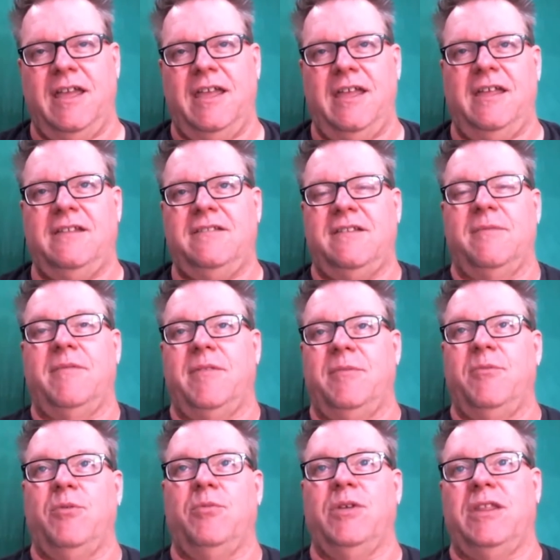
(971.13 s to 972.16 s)
and some of
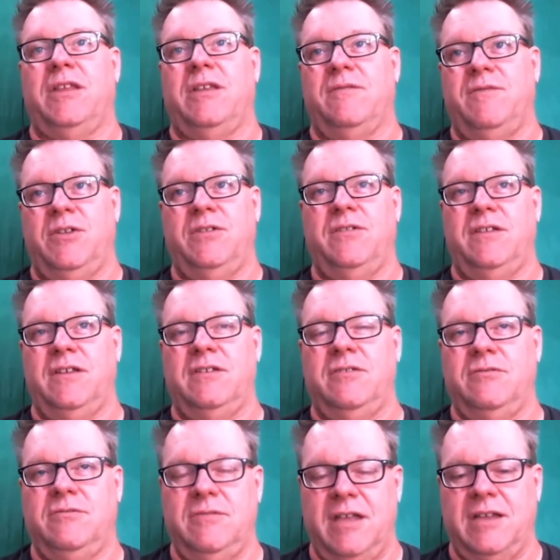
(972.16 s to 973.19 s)
them were really confusing and
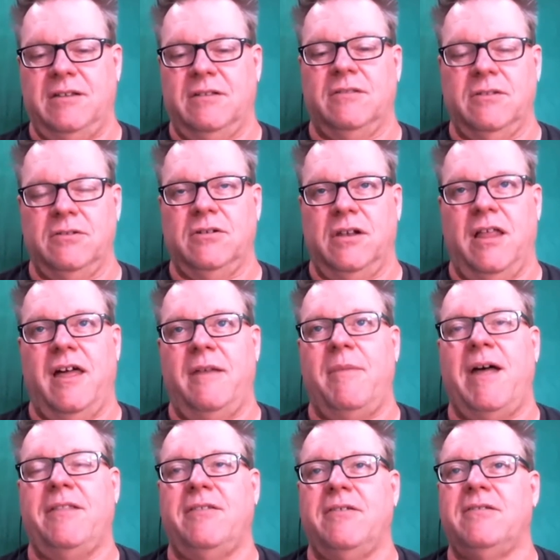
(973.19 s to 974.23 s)
you had to learn a lot
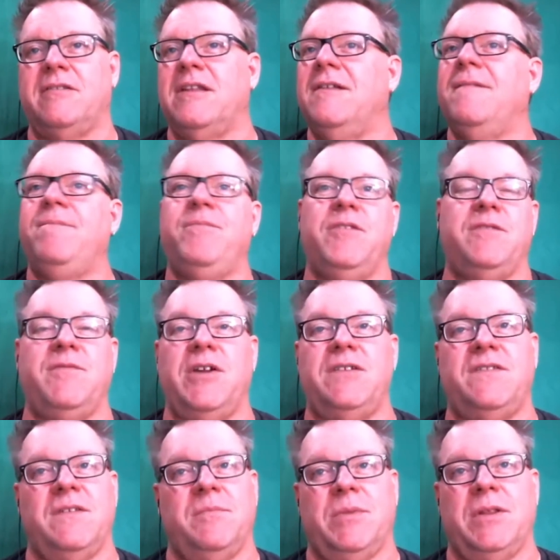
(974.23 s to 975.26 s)
about this. This is
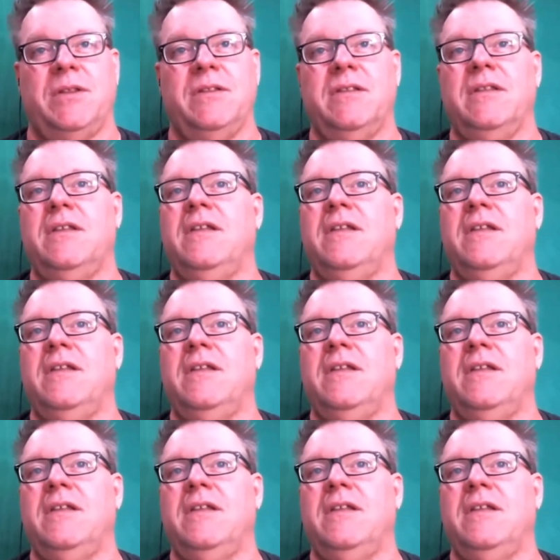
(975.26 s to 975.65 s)
very simple.